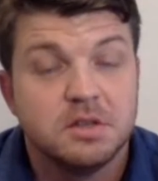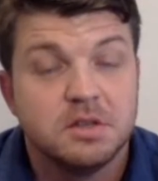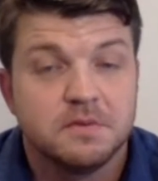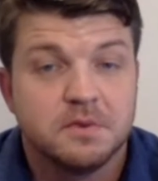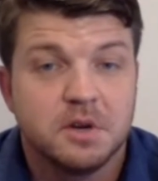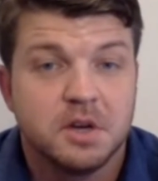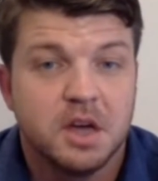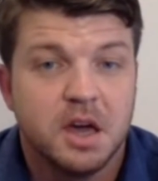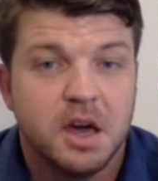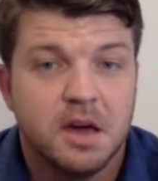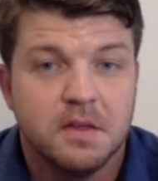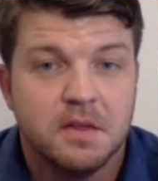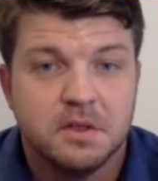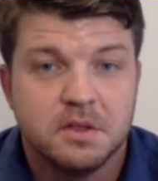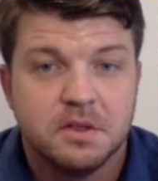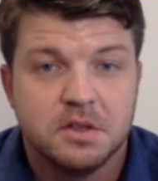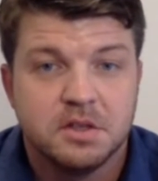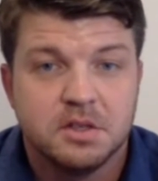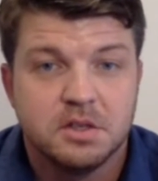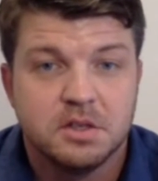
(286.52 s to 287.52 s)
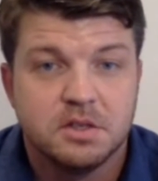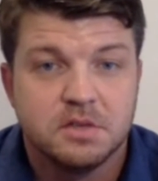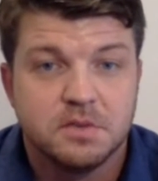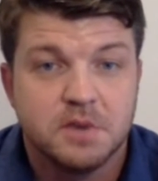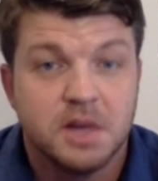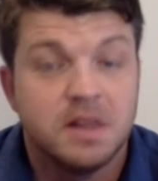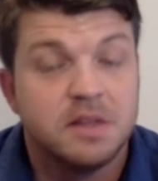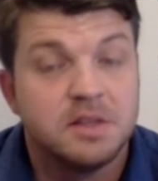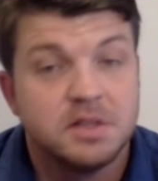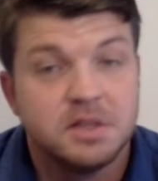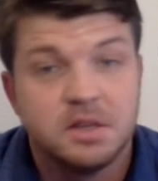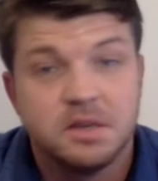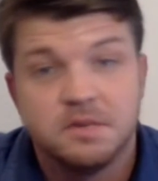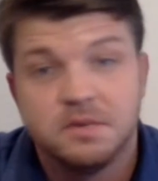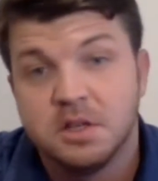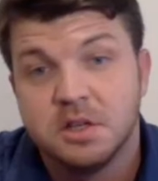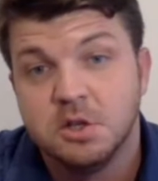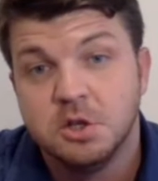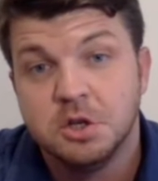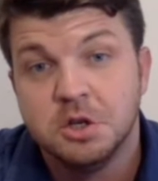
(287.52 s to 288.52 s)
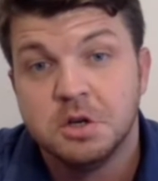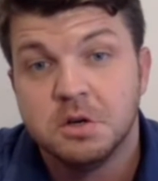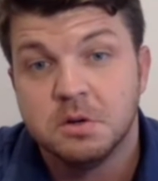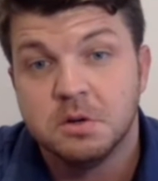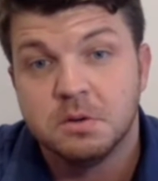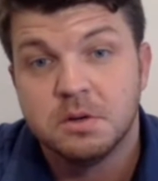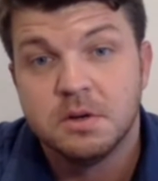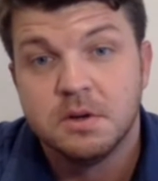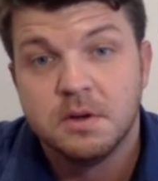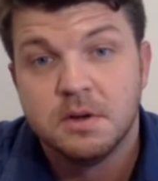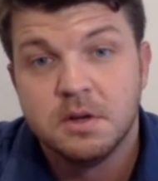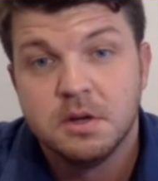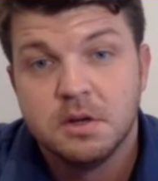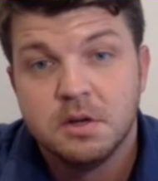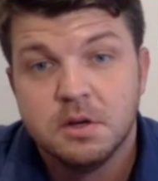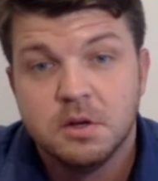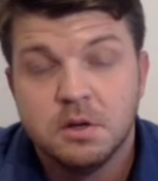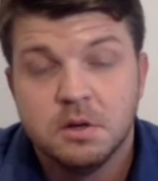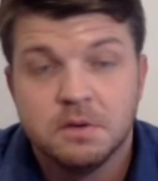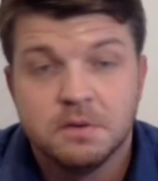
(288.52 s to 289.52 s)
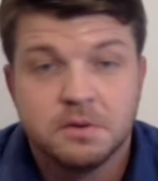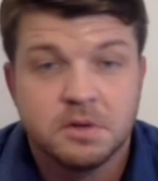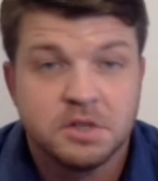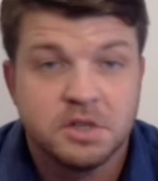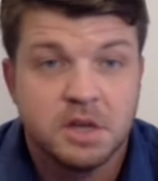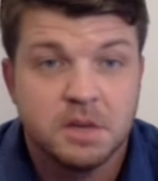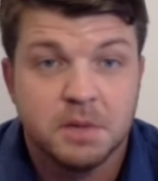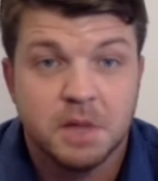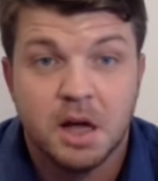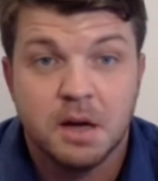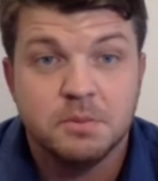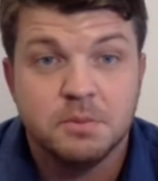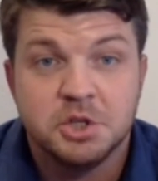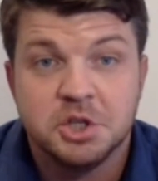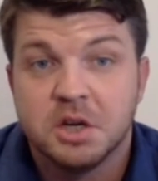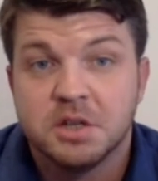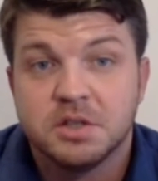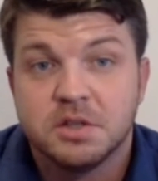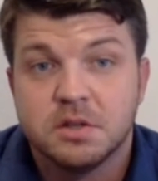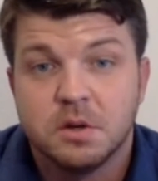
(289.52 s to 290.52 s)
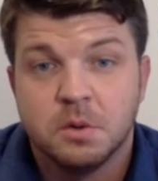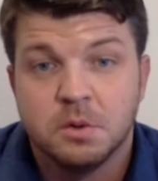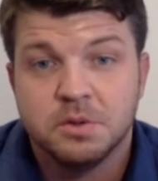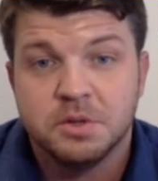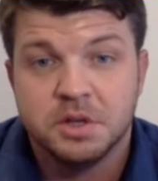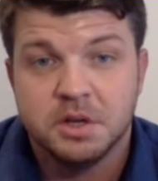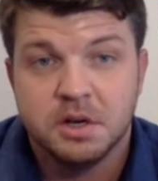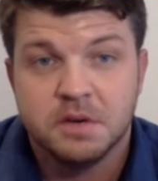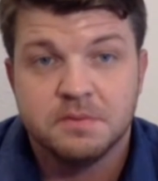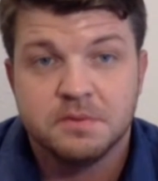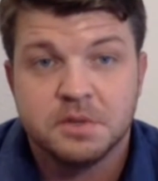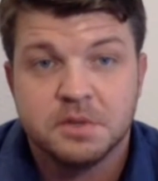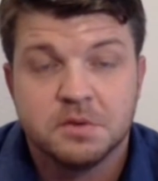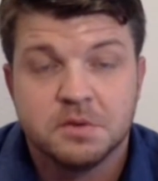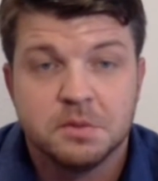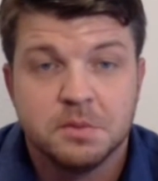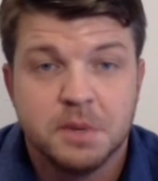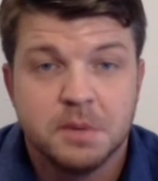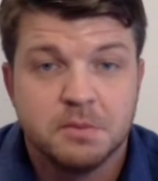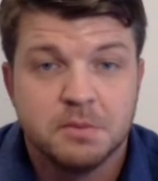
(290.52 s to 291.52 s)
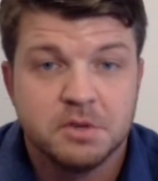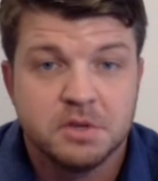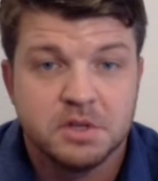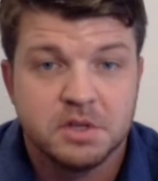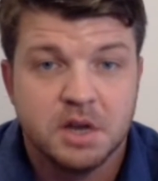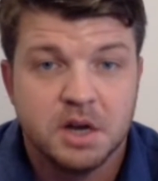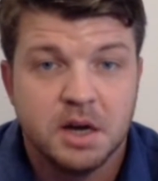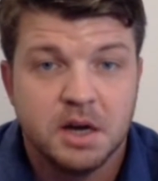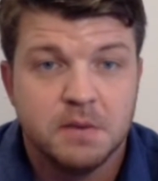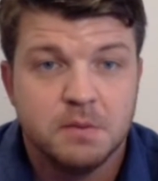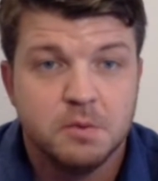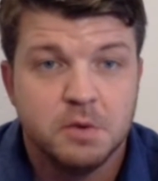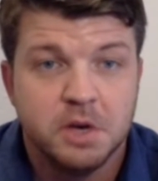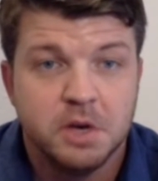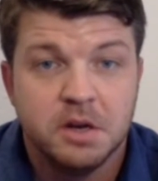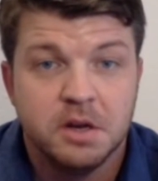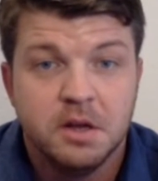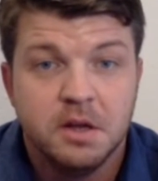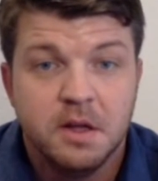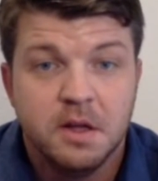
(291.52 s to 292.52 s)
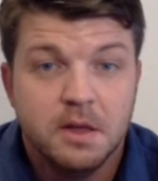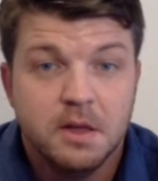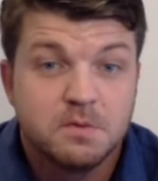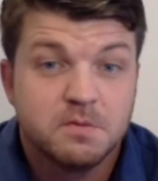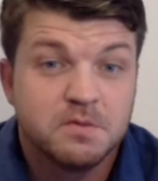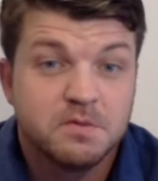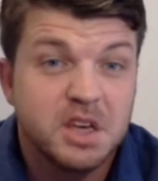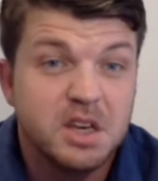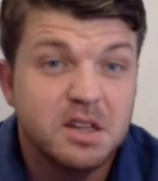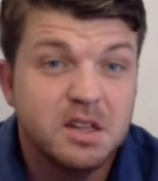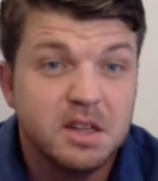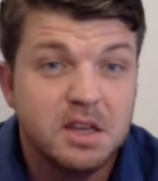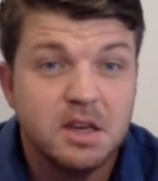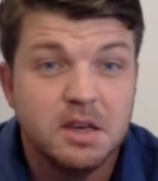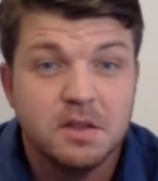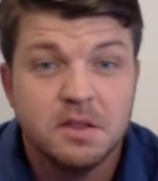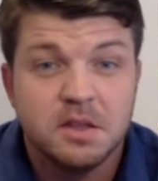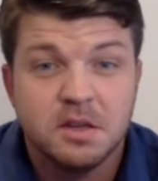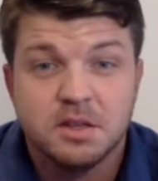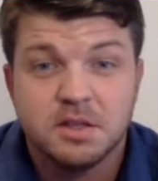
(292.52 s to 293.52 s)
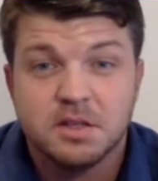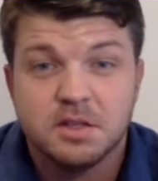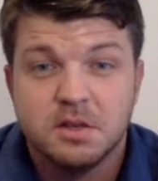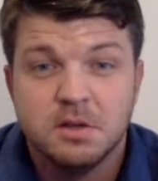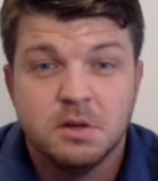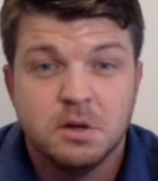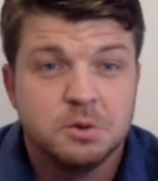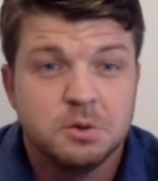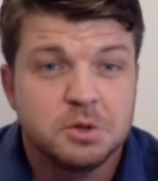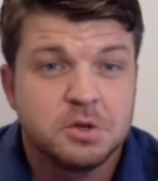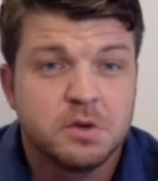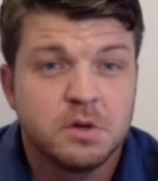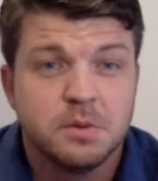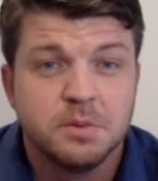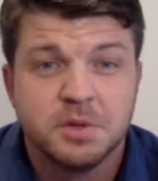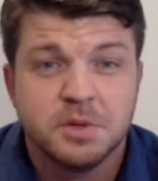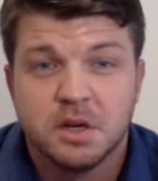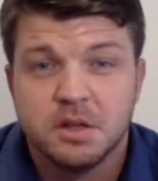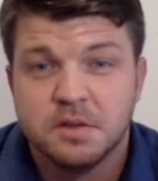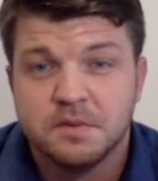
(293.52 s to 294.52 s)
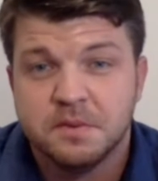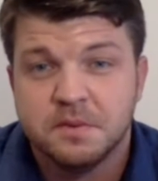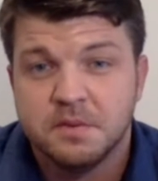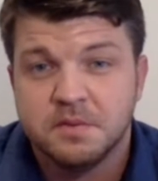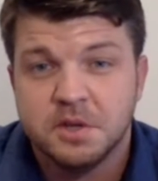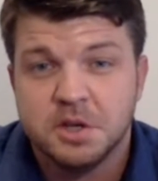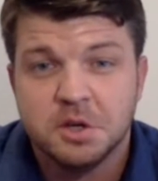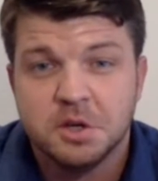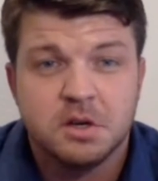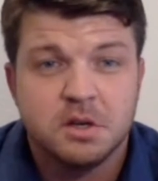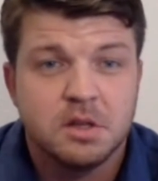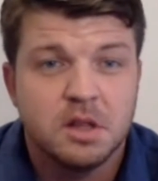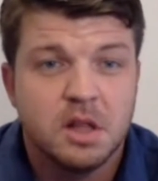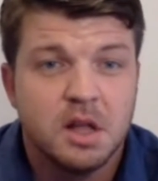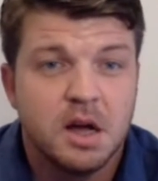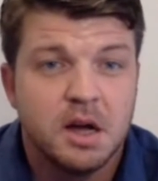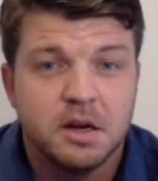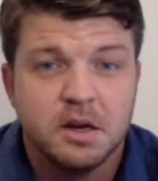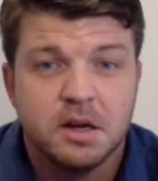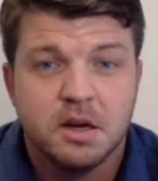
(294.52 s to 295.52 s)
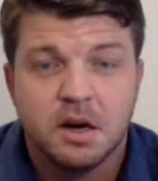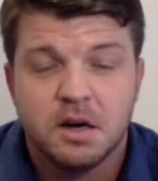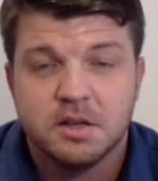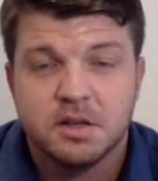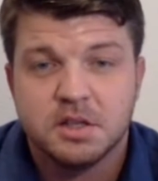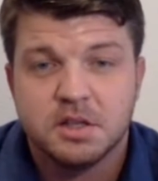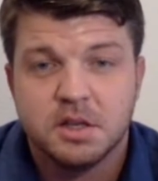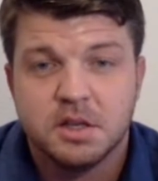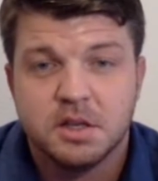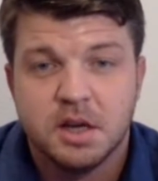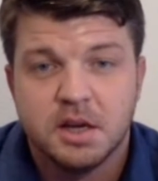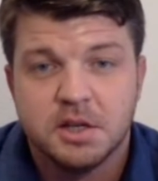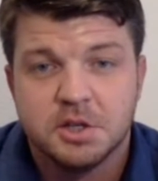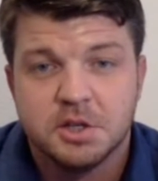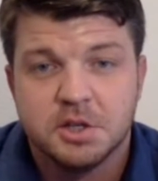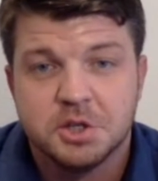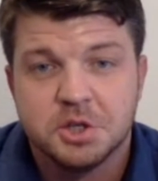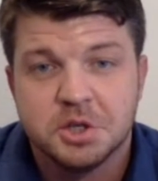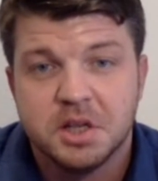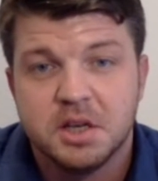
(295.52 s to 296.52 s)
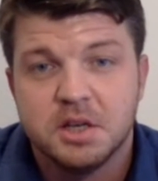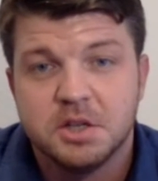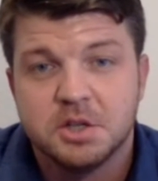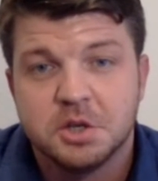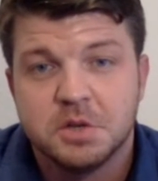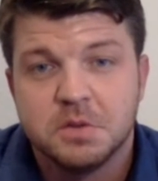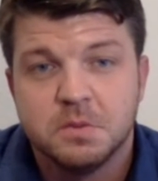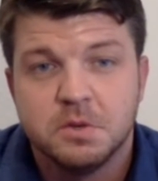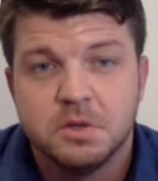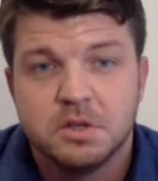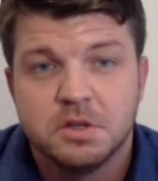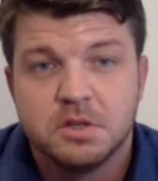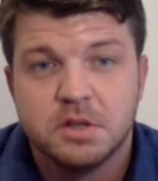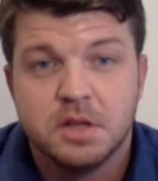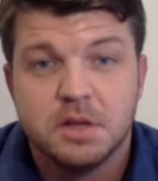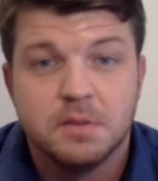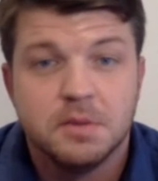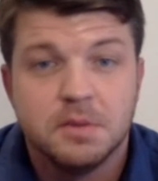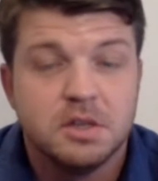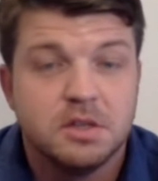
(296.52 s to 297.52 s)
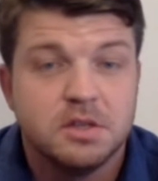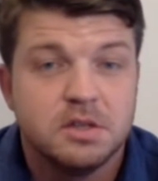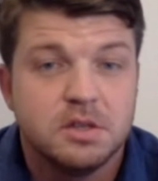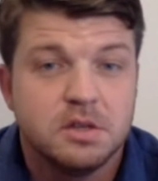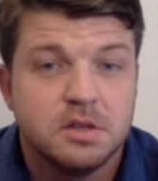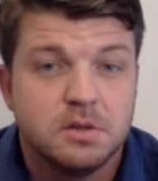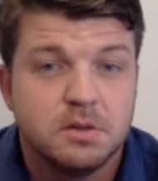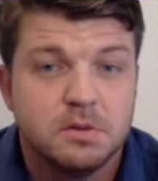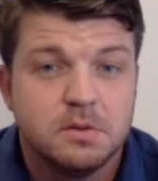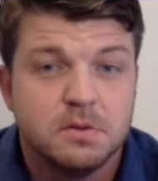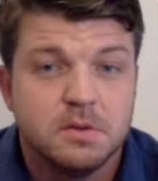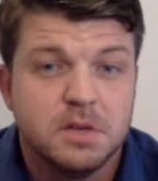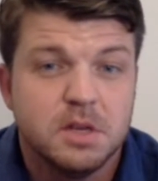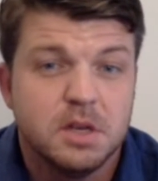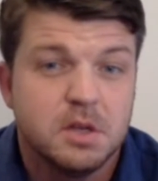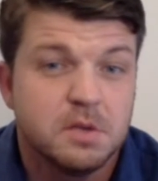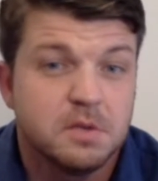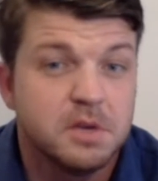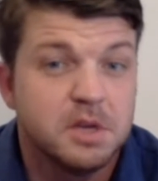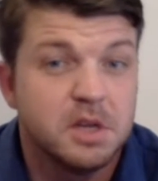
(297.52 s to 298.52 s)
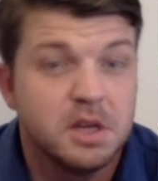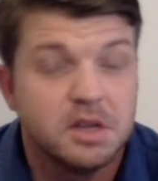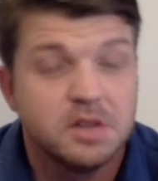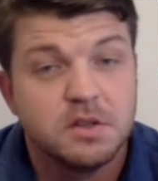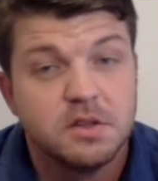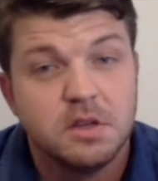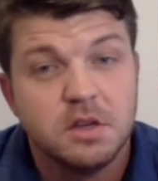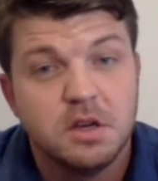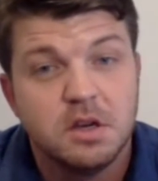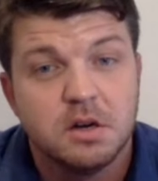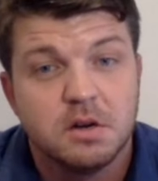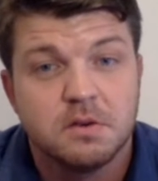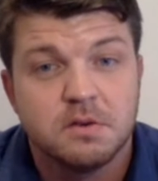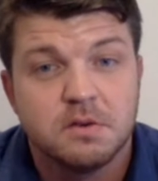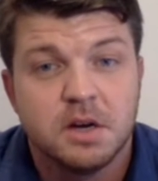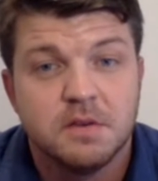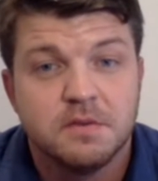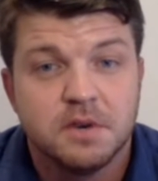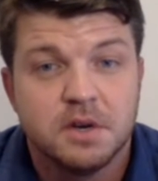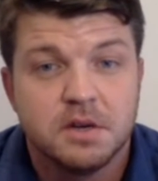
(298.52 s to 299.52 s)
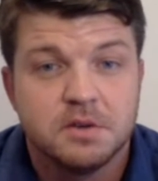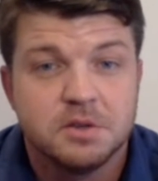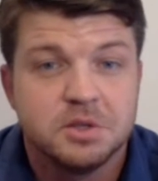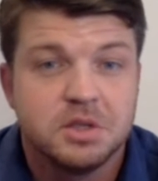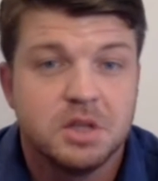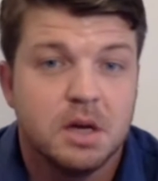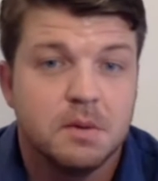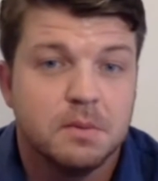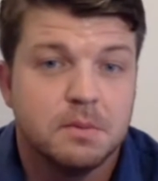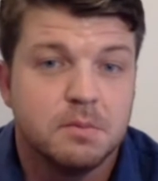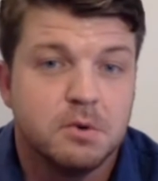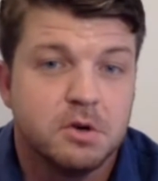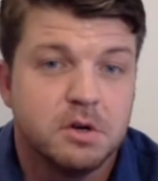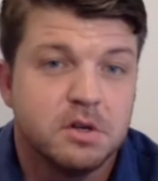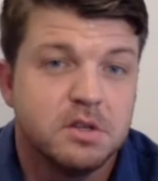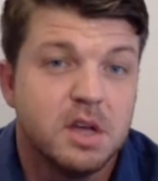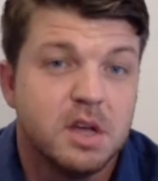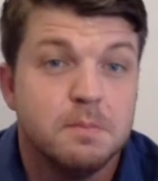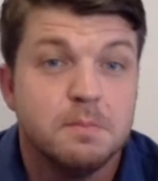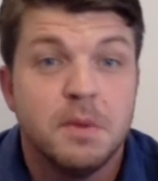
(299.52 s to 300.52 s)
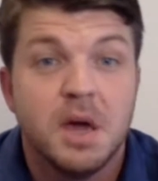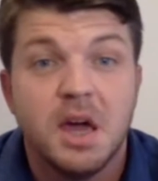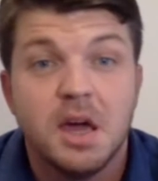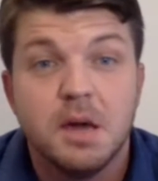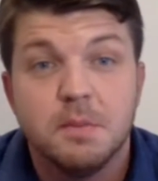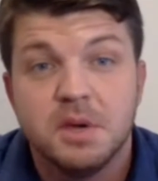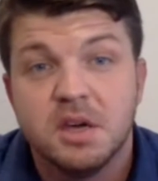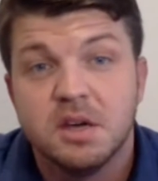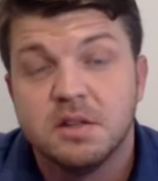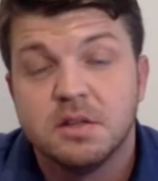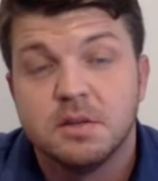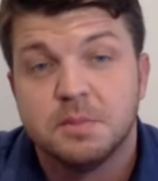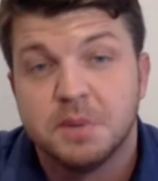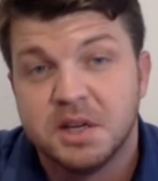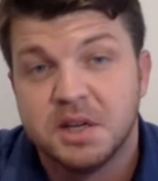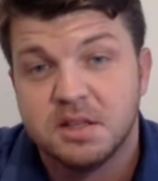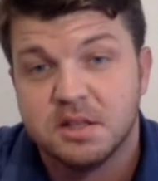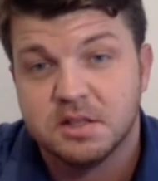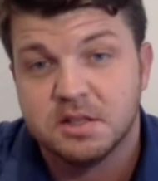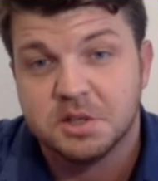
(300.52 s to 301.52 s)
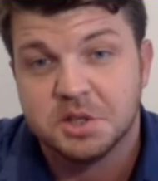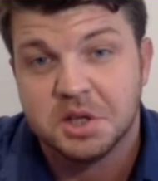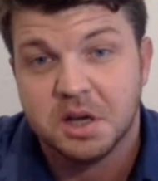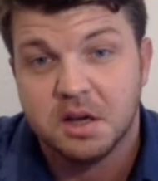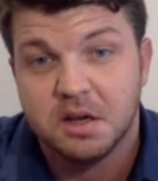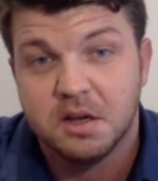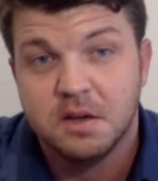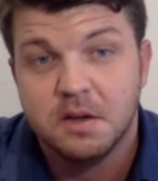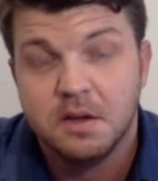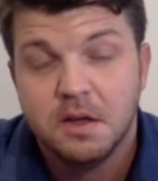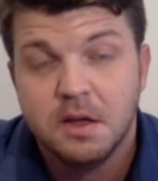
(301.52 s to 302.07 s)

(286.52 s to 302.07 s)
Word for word: easy to forget that this is relatively new you know for example i'm just old enough to remember a time when really this you know troops on the 50 yard line constant adulation was limited to really three days of the year right veterans day memorial day maybe independence day